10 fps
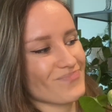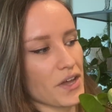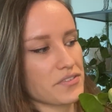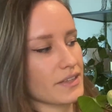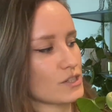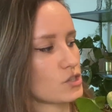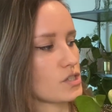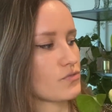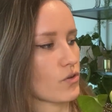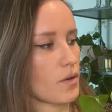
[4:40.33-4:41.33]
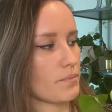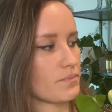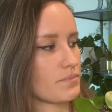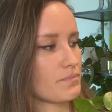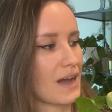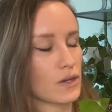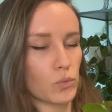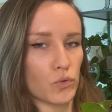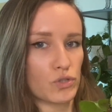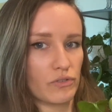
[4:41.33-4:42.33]
think that's just from bad
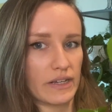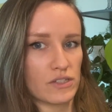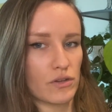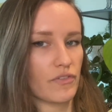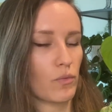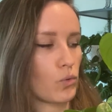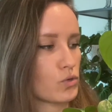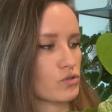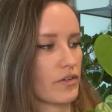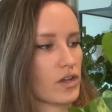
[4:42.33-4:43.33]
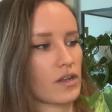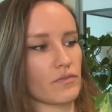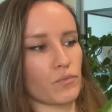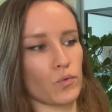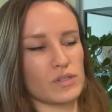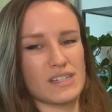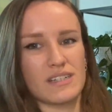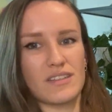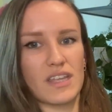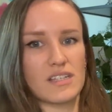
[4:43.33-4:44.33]
watering. So if I water, I've kind of watered
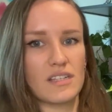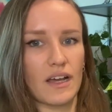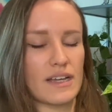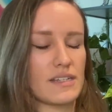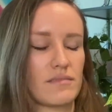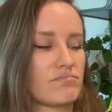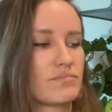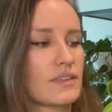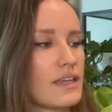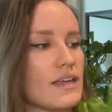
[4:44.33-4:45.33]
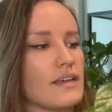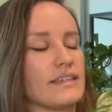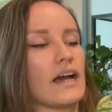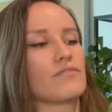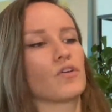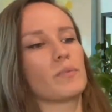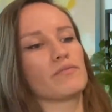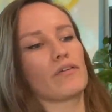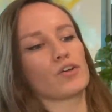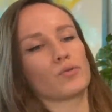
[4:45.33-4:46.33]
this side, and yeah, I've not been
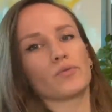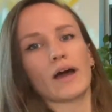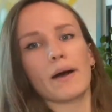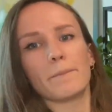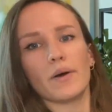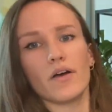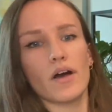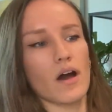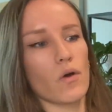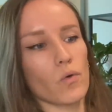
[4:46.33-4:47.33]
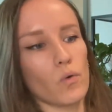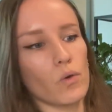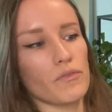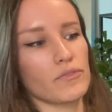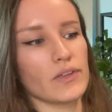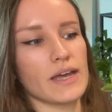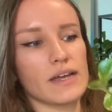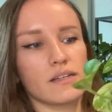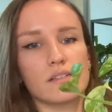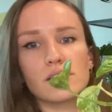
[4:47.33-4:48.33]
very good with that. But all of
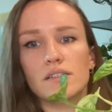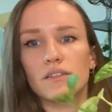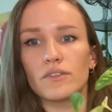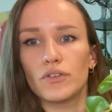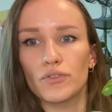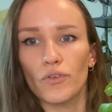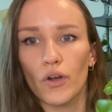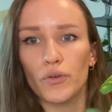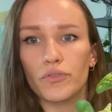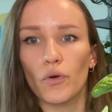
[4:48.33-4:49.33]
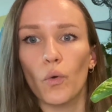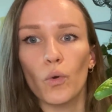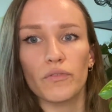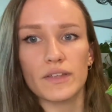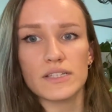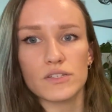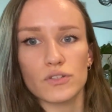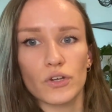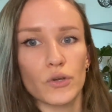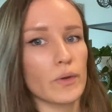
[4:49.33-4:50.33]
this new growth, all of this is
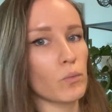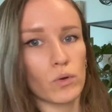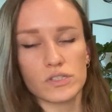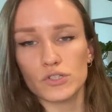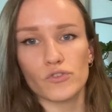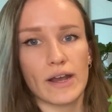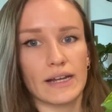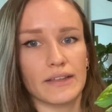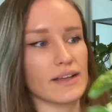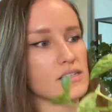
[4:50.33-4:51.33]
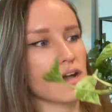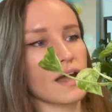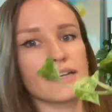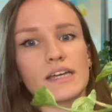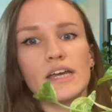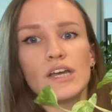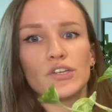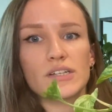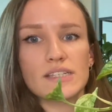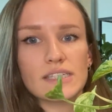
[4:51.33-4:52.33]
new. It wasn't trailing that side. You
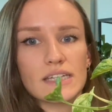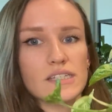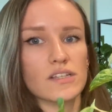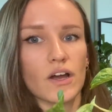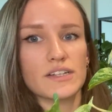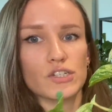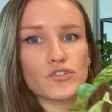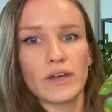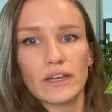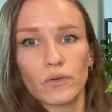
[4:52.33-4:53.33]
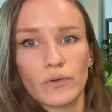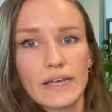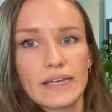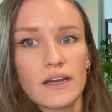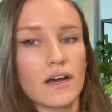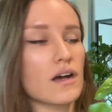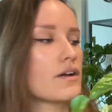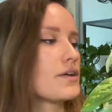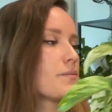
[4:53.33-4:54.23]
can see it's starting to trail here.